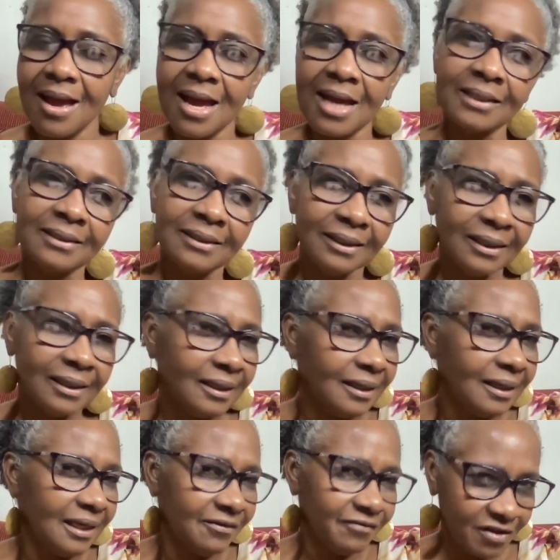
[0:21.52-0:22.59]
And
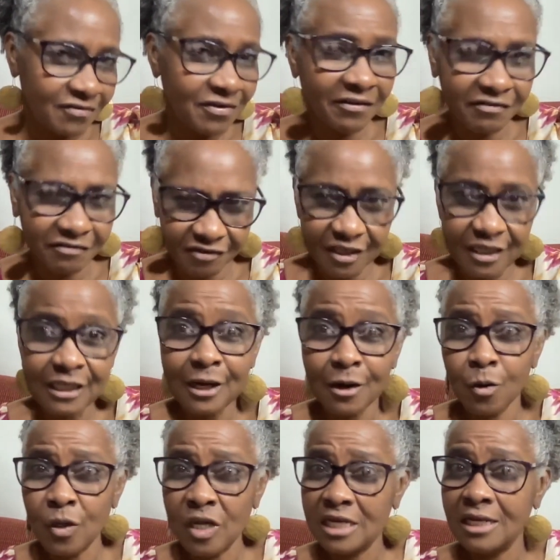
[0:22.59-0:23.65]
if you ever feel that
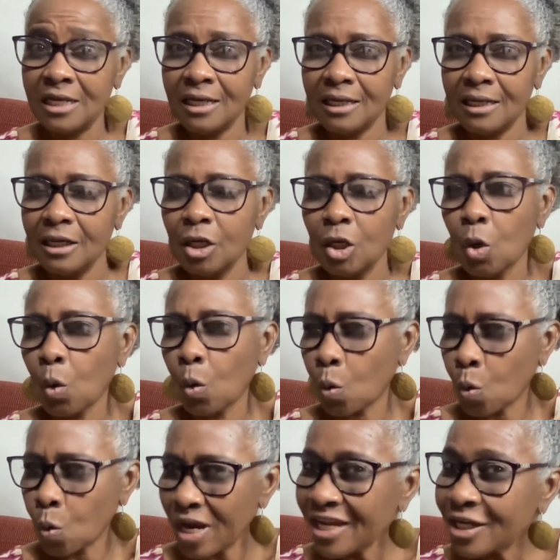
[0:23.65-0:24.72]
way,
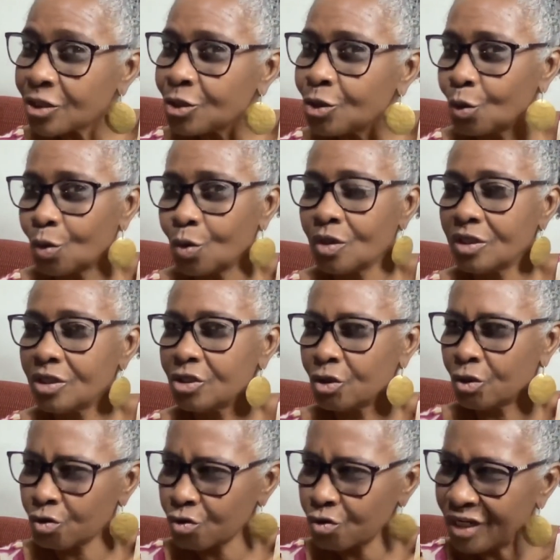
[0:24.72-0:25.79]
where you do,
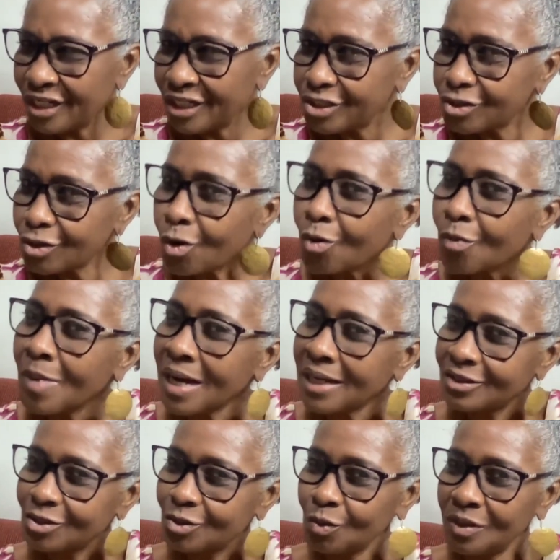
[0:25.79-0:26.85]
you reach out
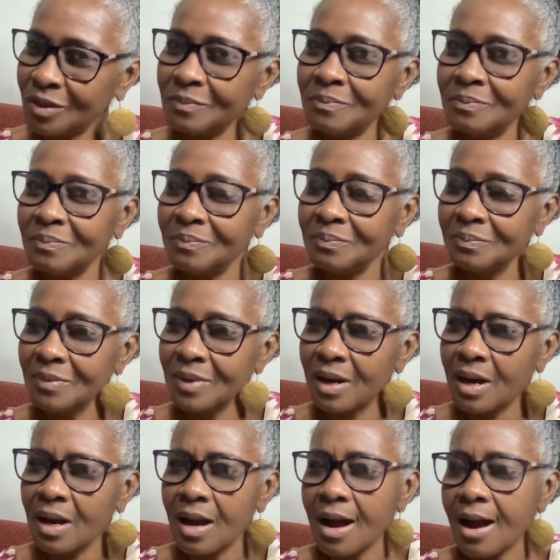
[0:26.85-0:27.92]
back to him,
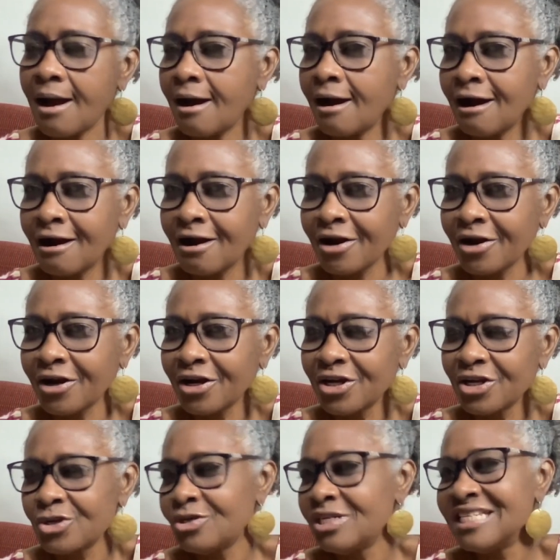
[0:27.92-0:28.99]
or
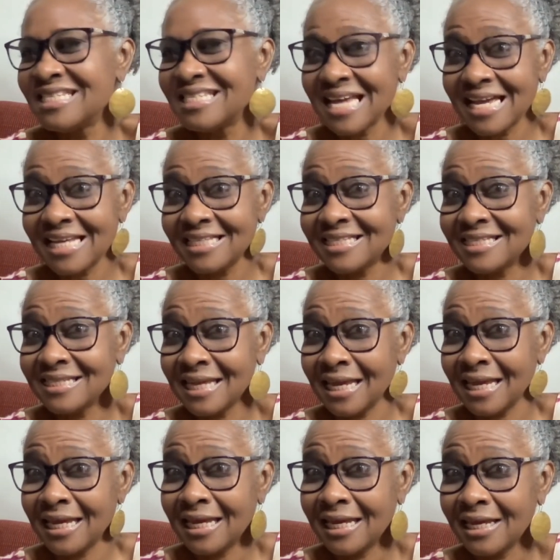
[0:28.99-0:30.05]
you decide,
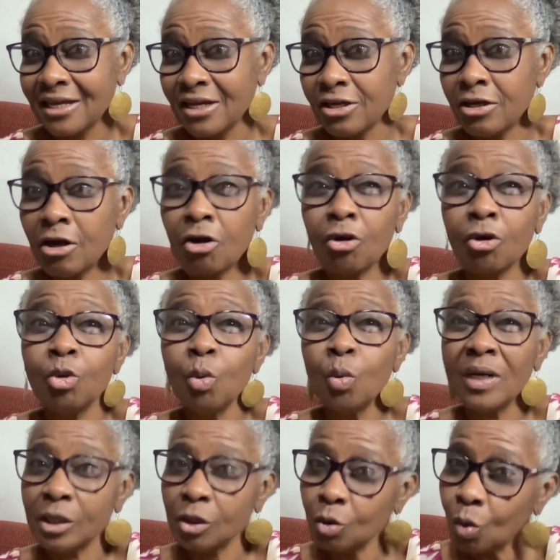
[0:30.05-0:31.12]
say, you're going to do
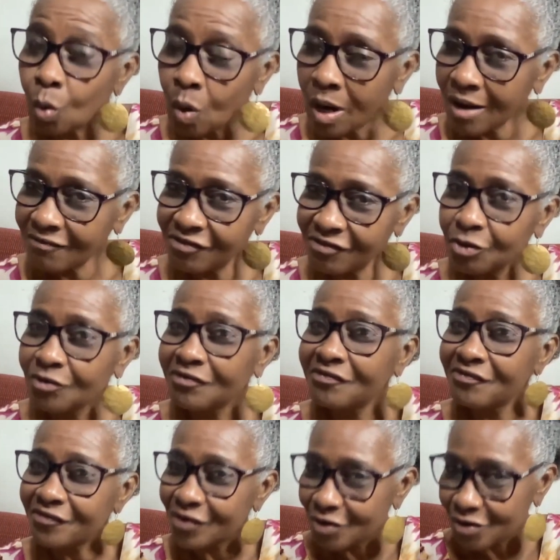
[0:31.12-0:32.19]
what you want to do
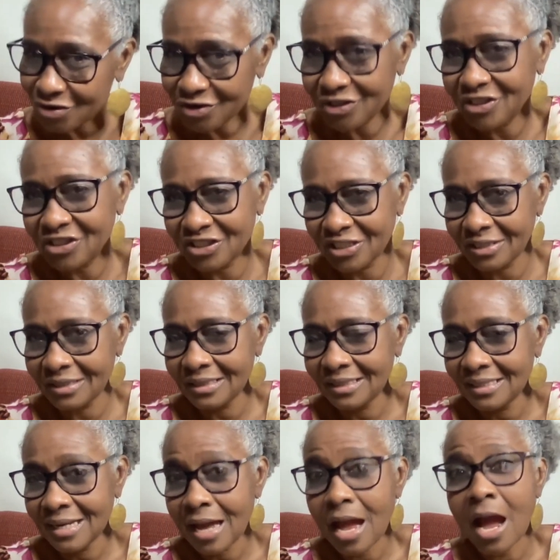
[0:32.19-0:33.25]
first
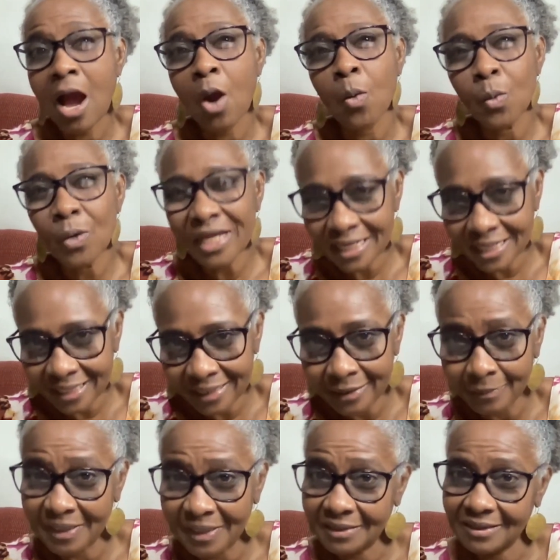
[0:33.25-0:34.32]
and wait a
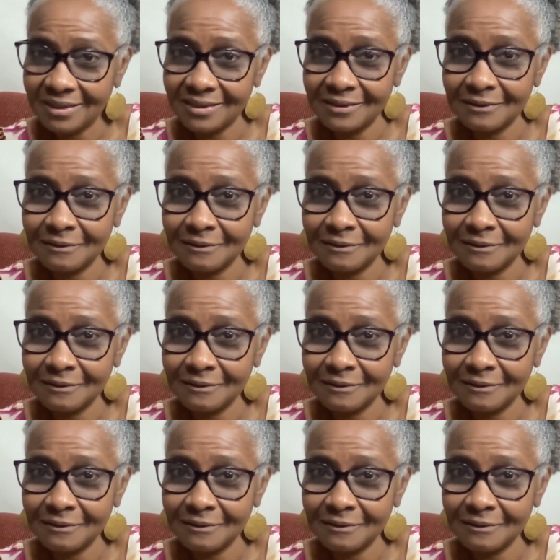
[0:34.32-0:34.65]
little bit.